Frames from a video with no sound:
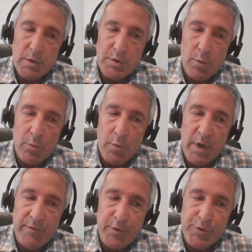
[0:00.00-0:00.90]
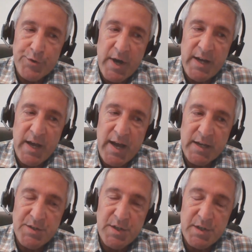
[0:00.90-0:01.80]
So if you try to
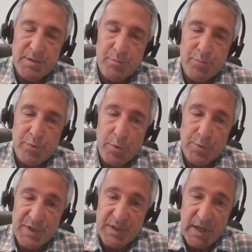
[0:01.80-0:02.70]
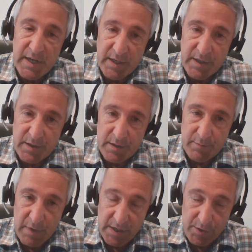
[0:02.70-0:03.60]
access Pro settings
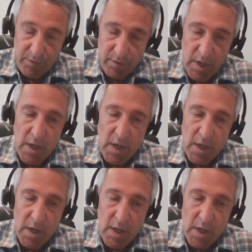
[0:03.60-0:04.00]
menu,